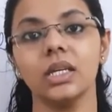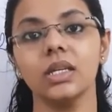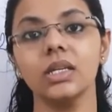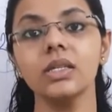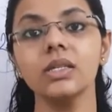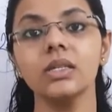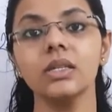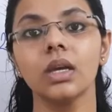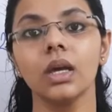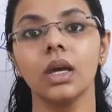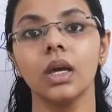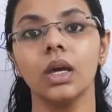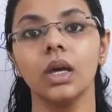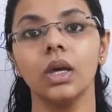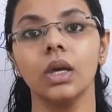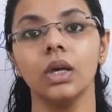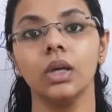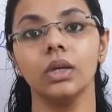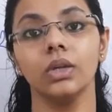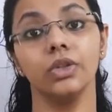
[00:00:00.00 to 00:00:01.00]
is
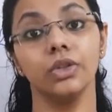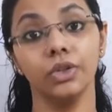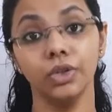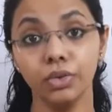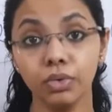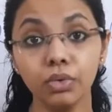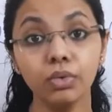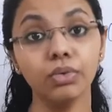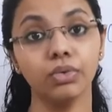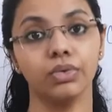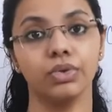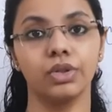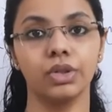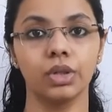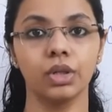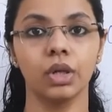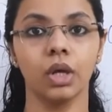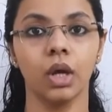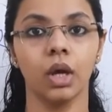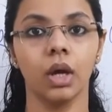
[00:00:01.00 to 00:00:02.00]

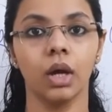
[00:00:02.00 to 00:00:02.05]
huge,